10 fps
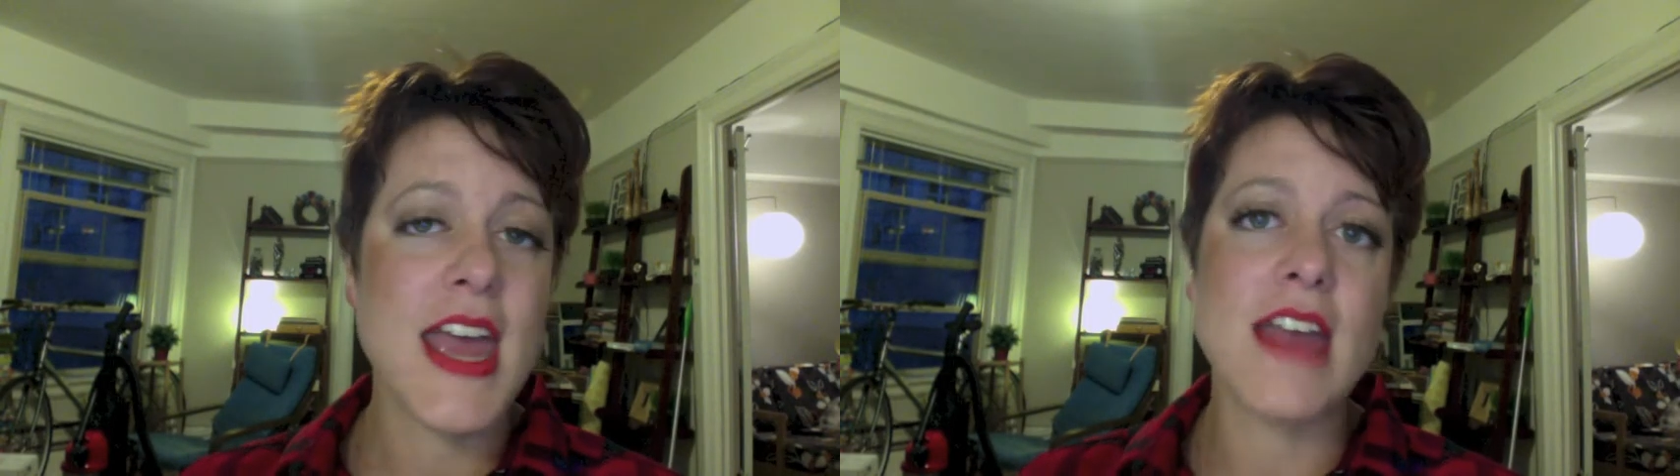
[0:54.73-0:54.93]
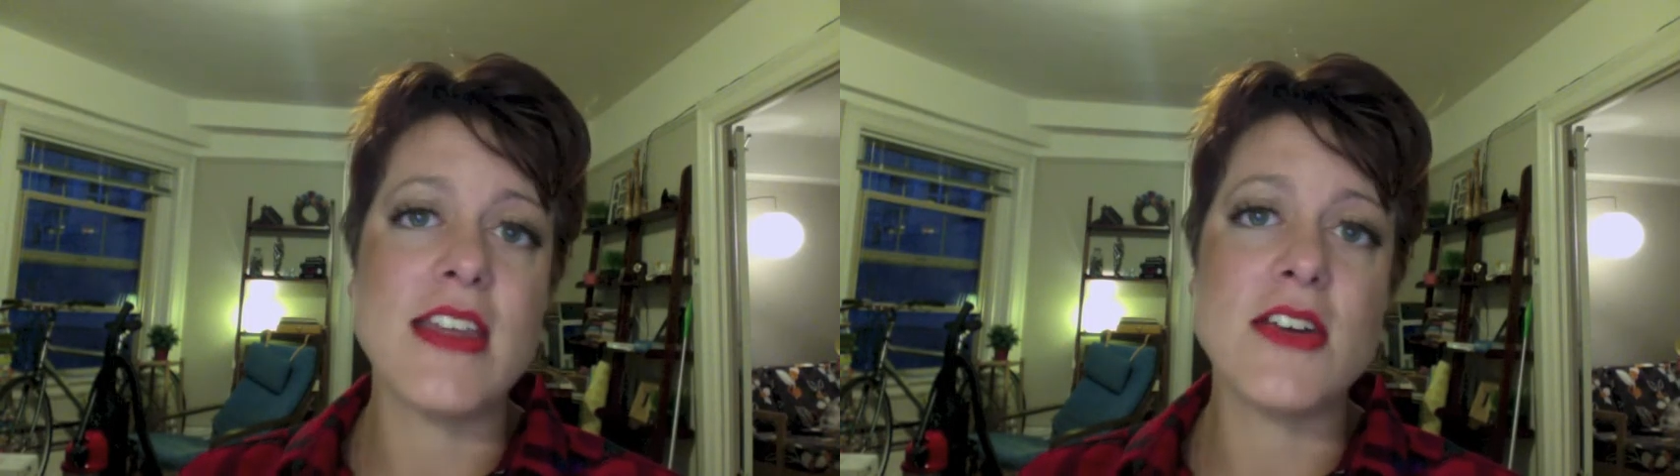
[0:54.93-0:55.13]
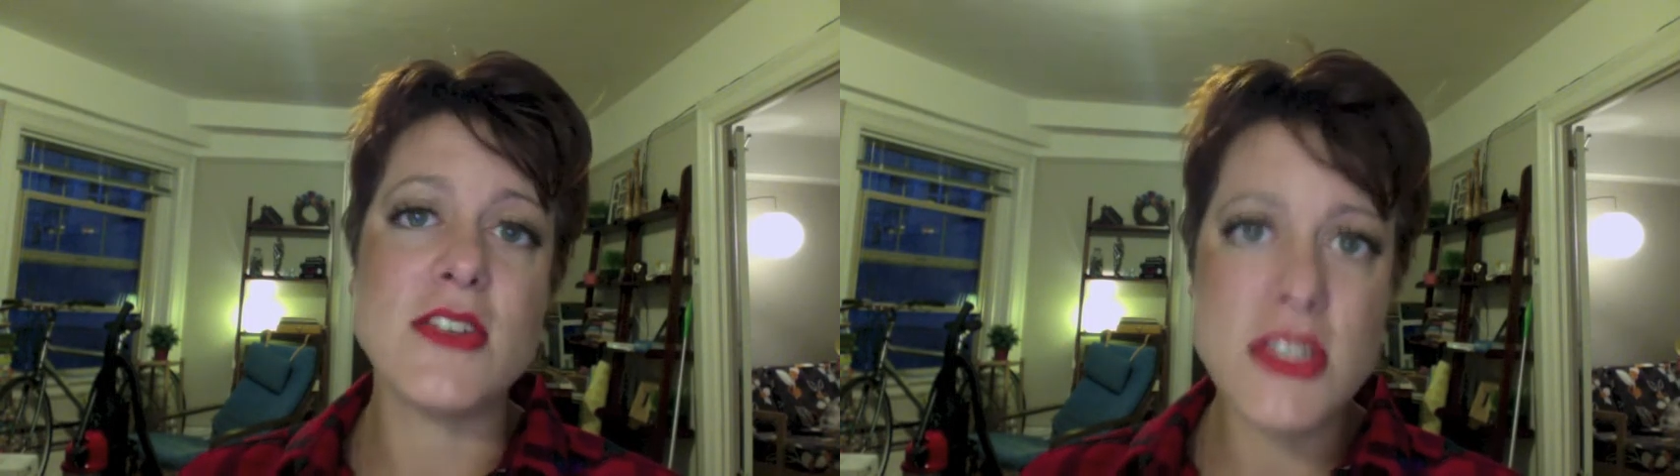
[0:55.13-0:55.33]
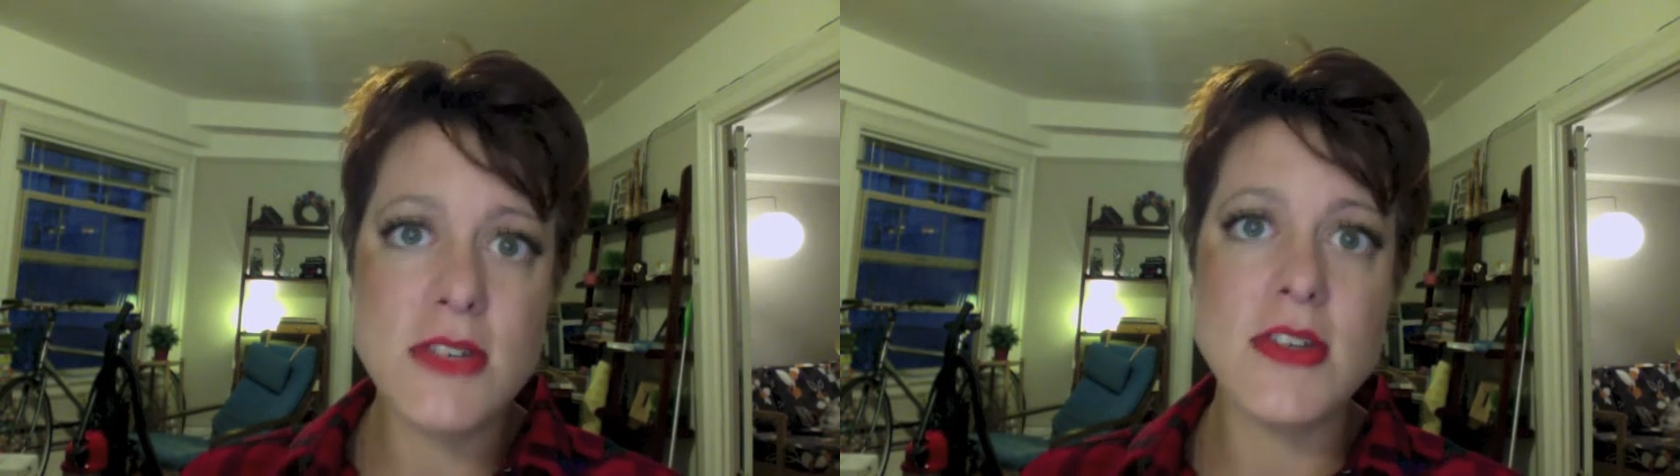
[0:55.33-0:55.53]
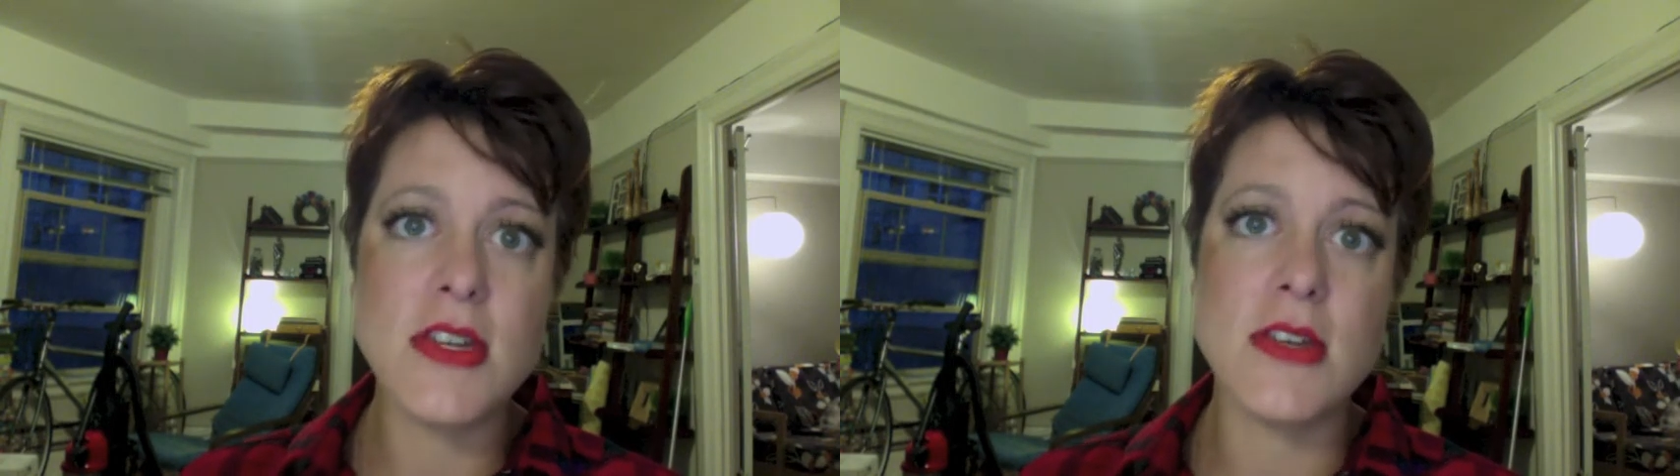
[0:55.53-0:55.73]
and that your
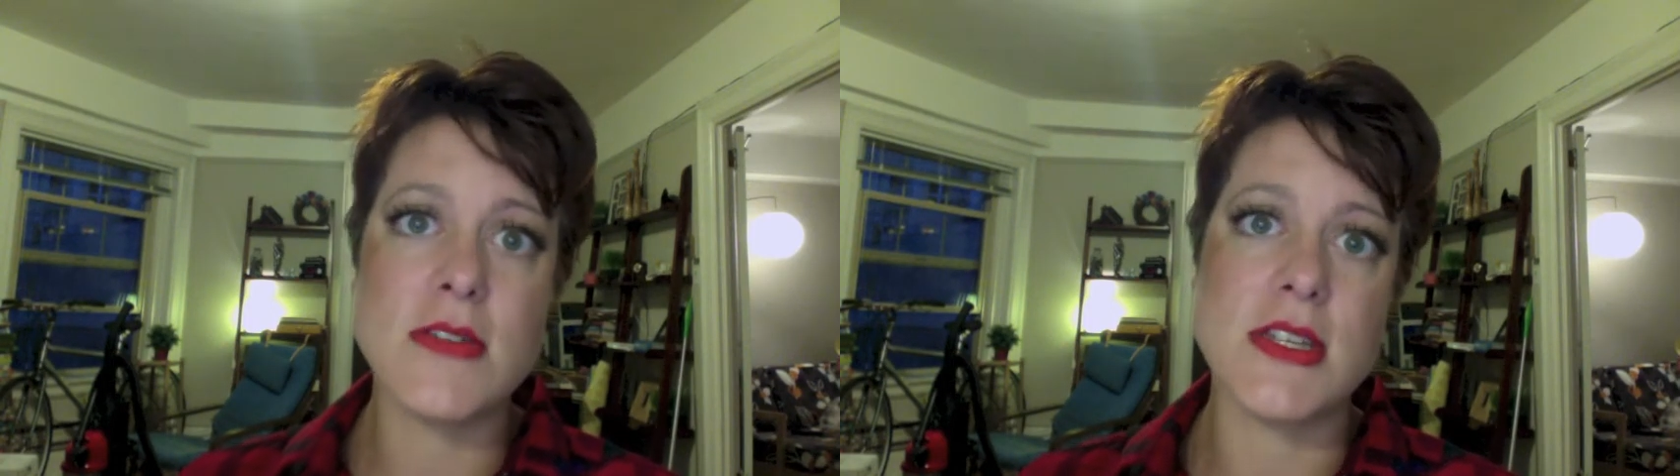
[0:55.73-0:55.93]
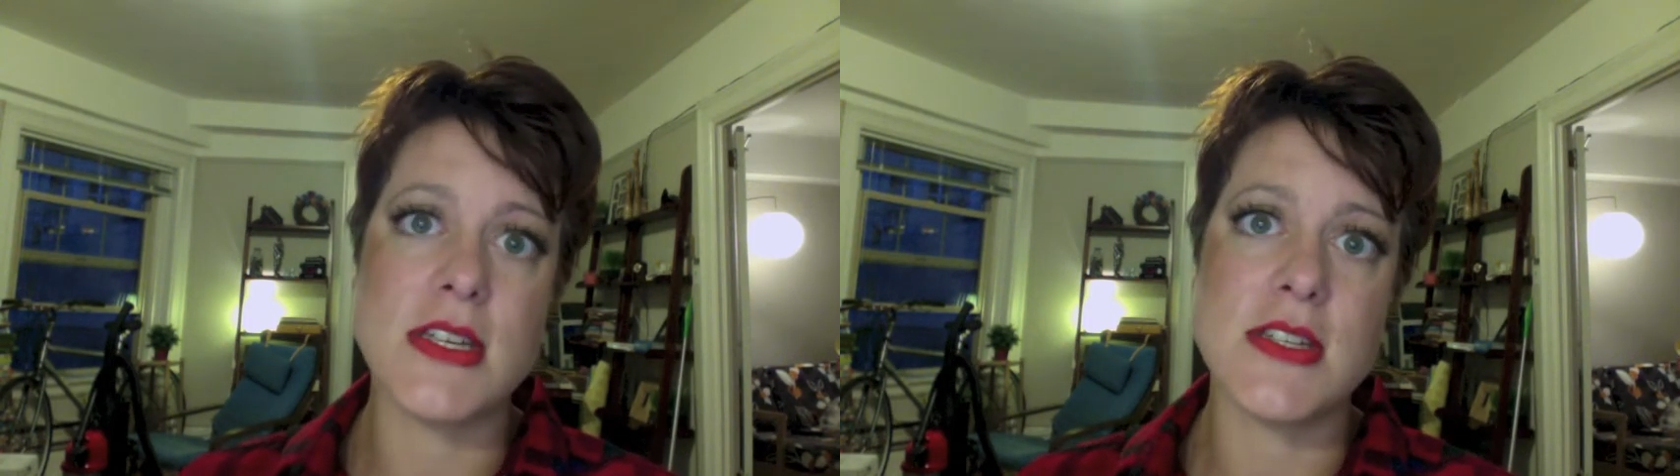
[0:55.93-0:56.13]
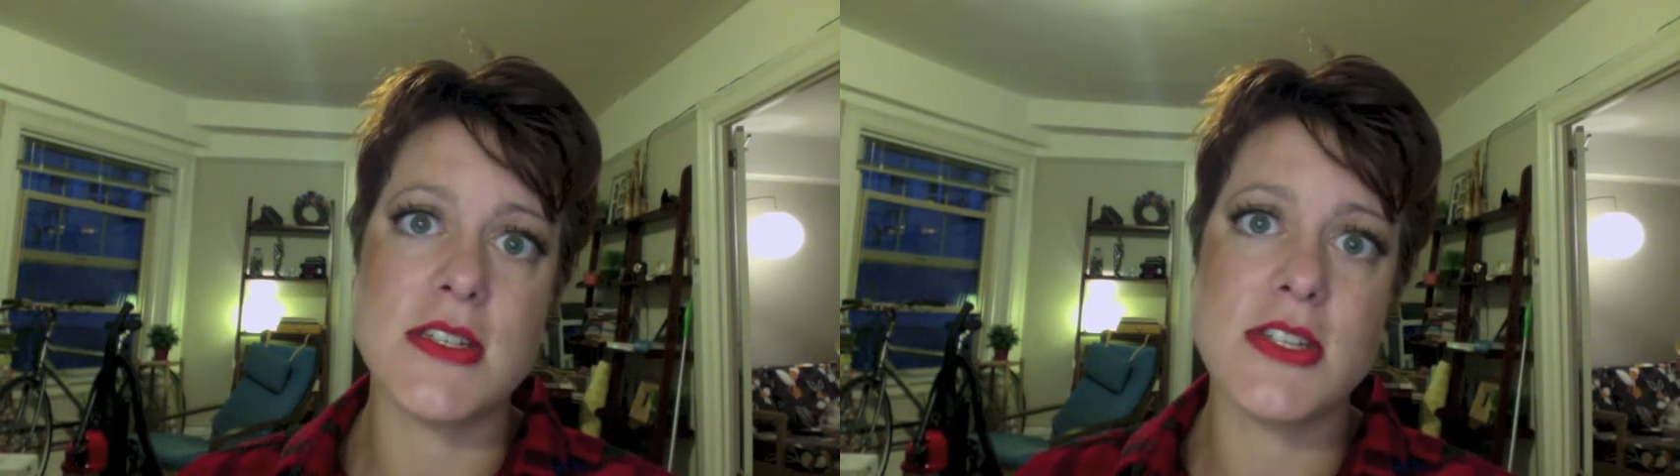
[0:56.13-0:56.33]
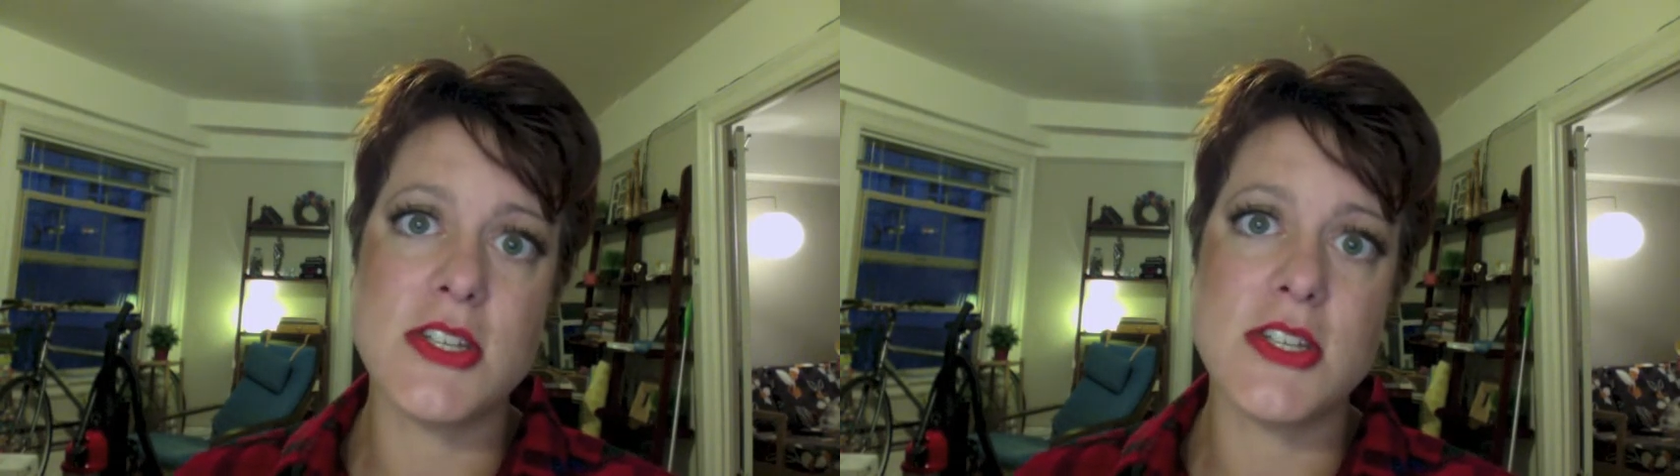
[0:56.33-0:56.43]
student uses